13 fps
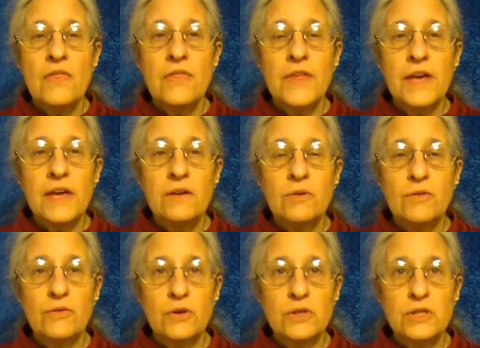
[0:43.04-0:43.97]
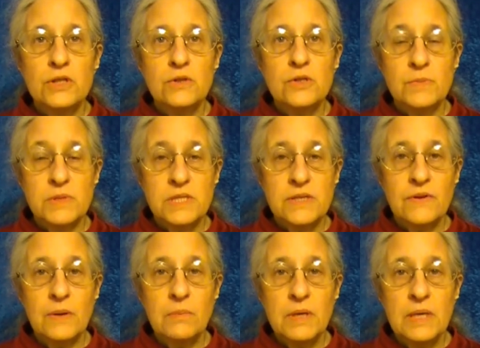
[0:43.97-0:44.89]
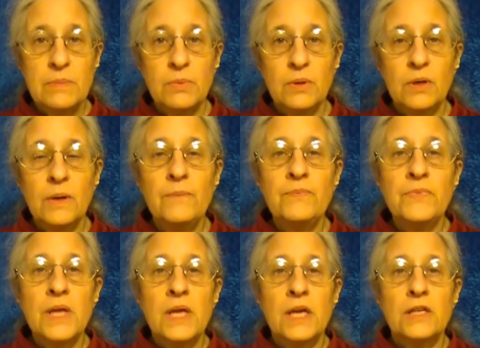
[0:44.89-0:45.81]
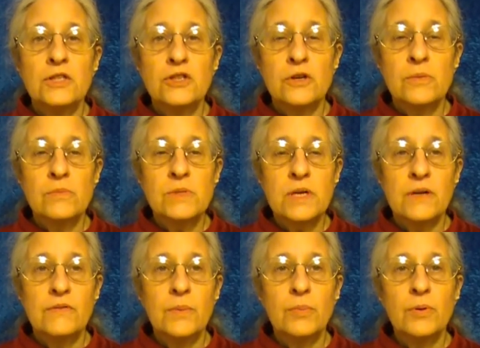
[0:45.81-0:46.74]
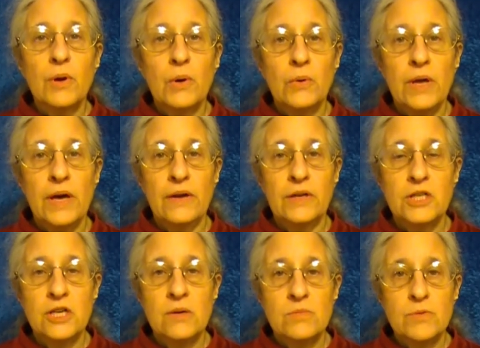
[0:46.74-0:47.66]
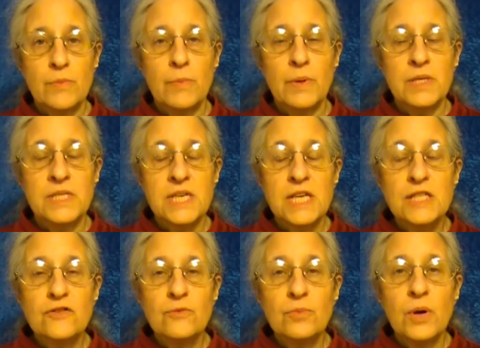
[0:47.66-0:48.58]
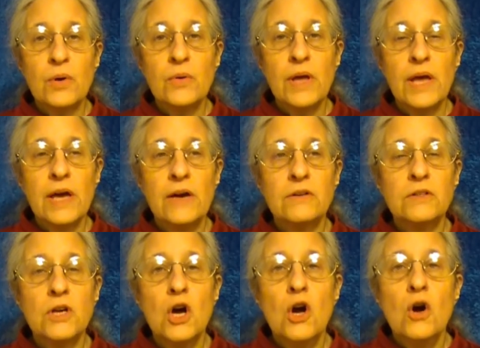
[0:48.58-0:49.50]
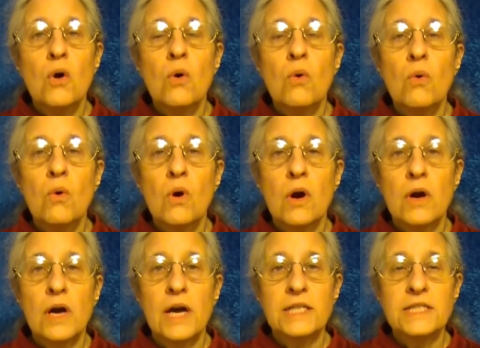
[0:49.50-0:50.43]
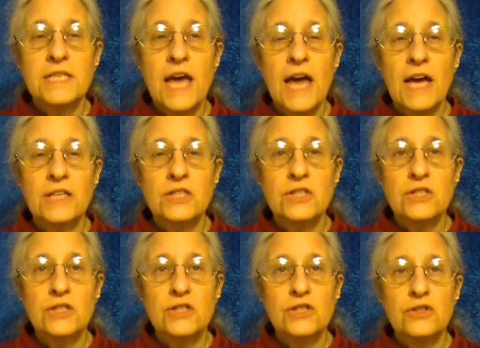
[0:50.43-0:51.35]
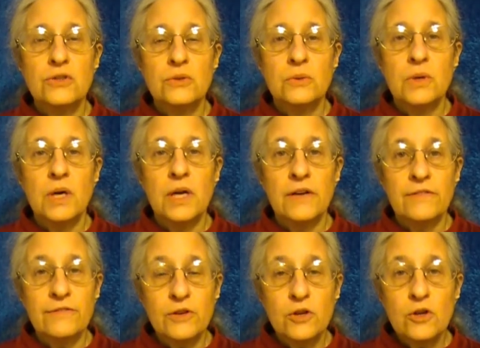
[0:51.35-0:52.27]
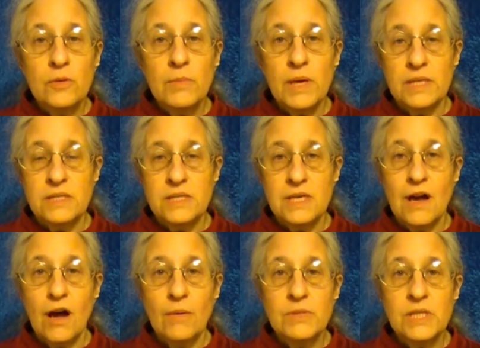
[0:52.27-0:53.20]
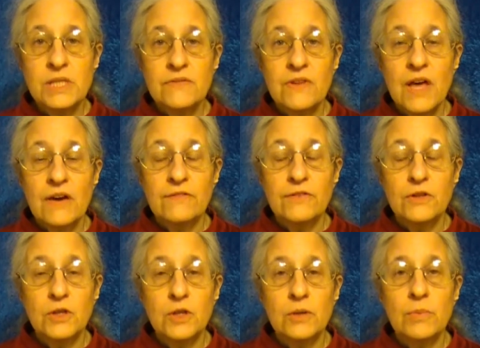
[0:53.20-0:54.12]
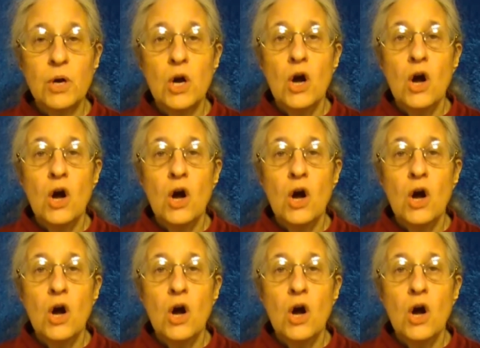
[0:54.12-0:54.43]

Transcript: they refer to specific people in terms of a pronoun, in terms of possessive pronoun or attached to a verb as the object of that verb